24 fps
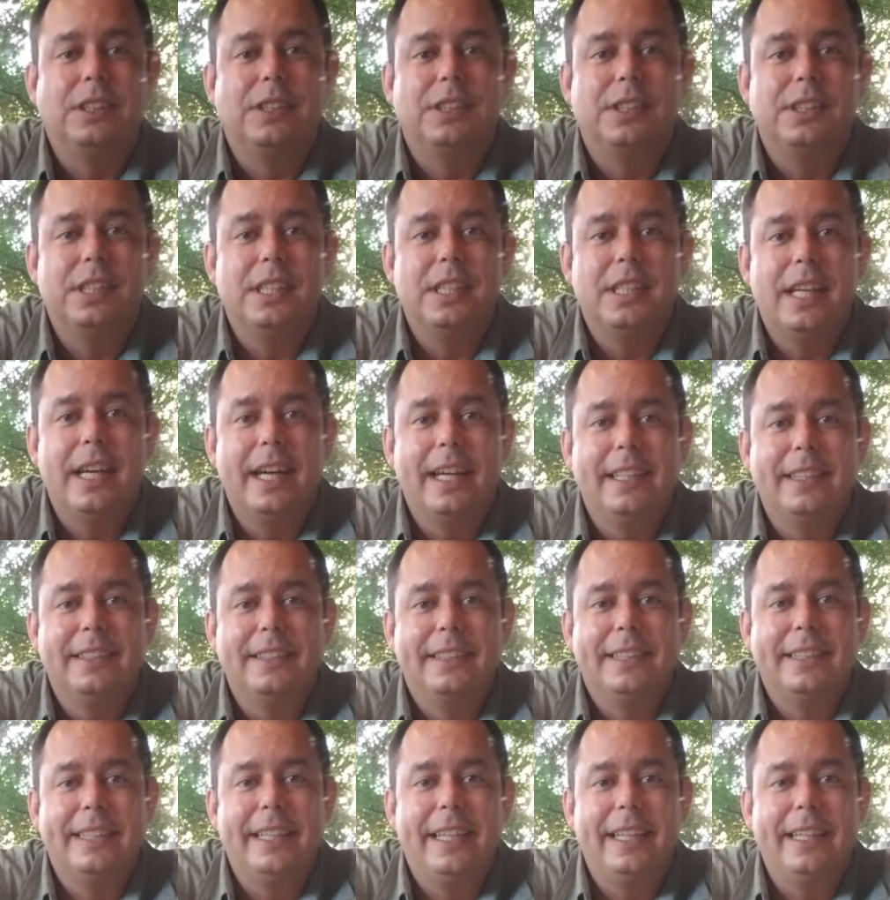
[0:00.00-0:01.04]
see that.
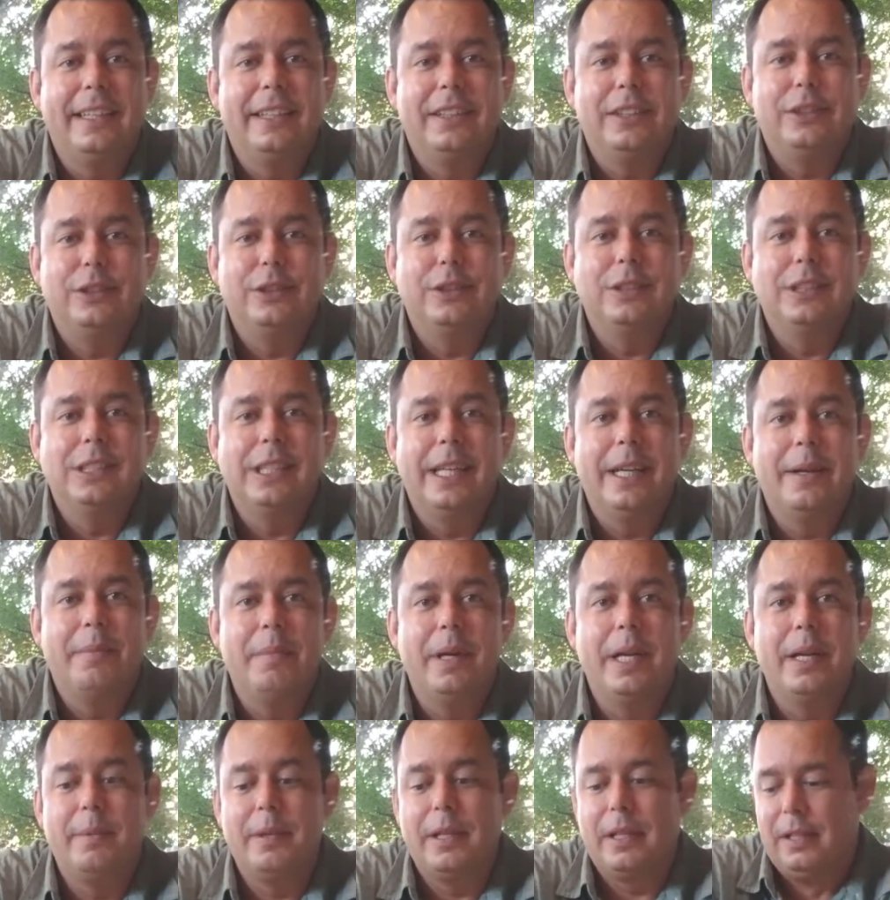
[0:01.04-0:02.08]
Look at that. Oh yeah,
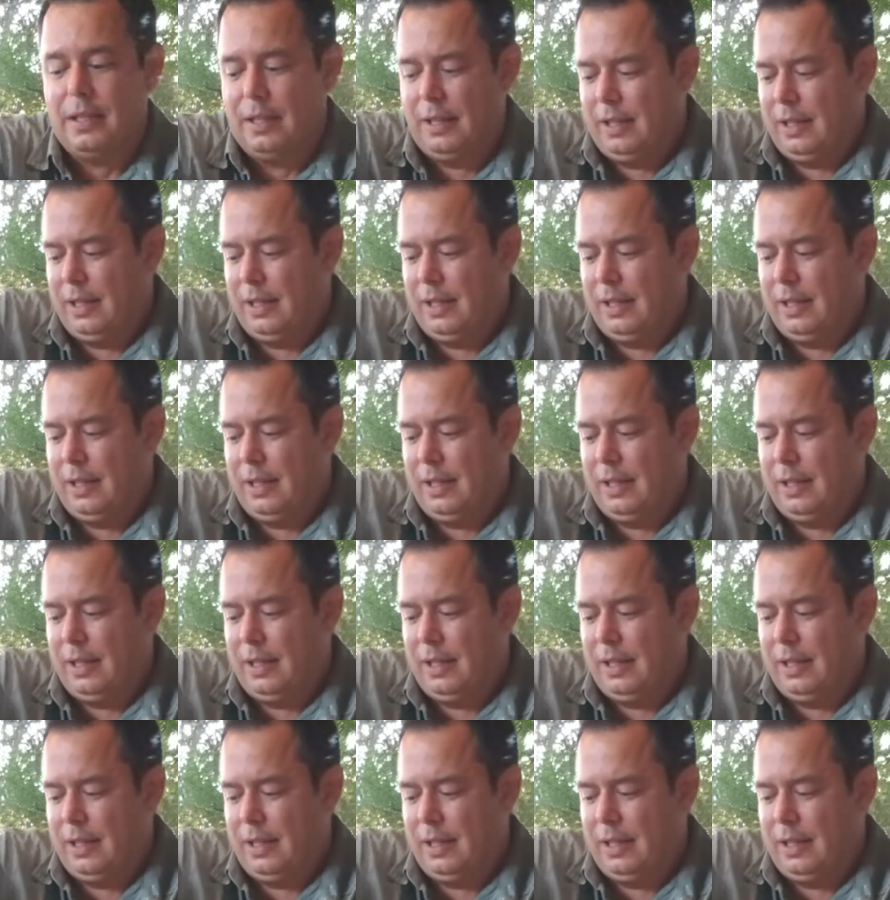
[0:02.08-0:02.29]
baby.